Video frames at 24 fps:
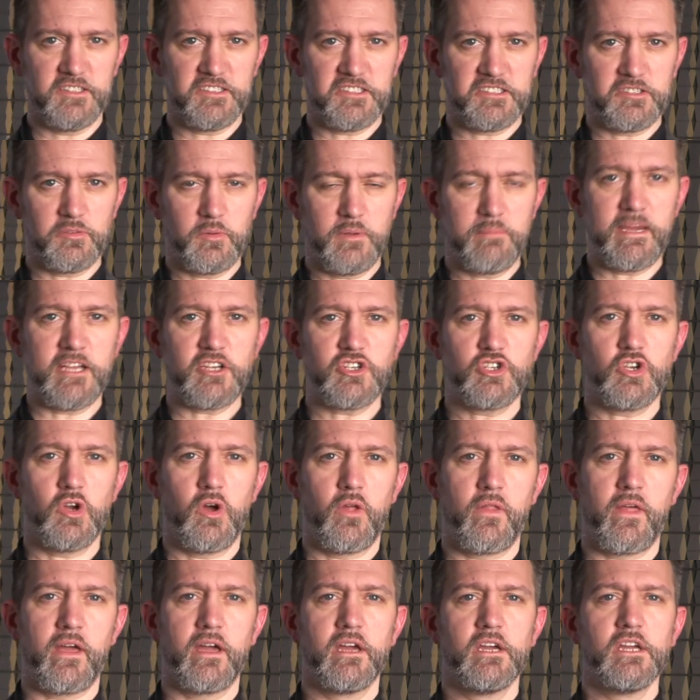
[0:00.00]
So we make sure
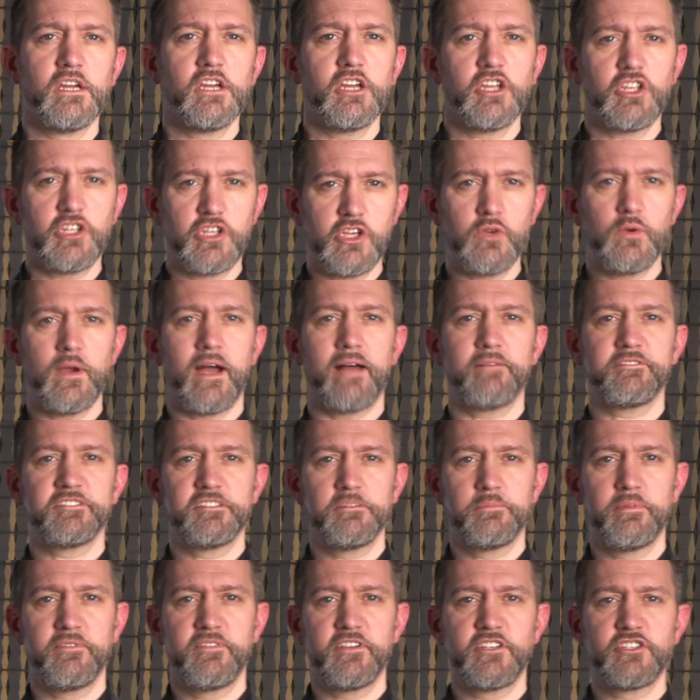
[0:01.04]
that you have
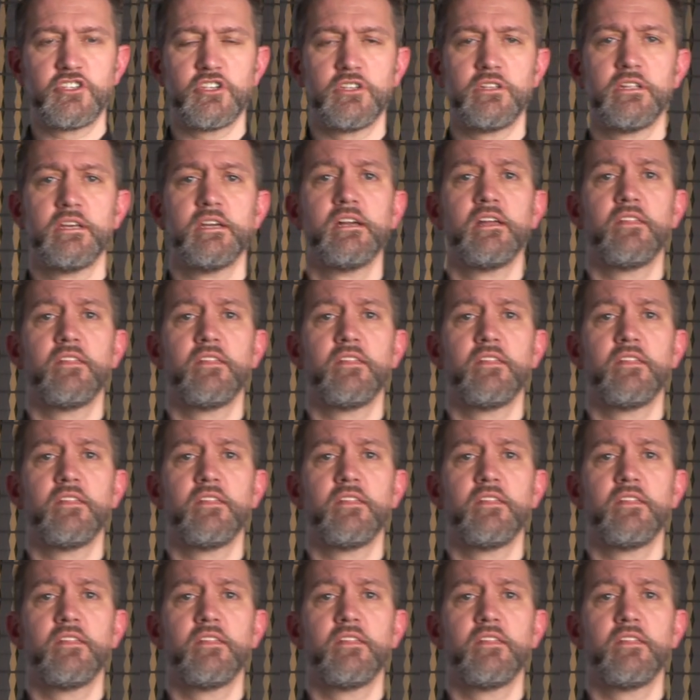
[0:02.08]
supervision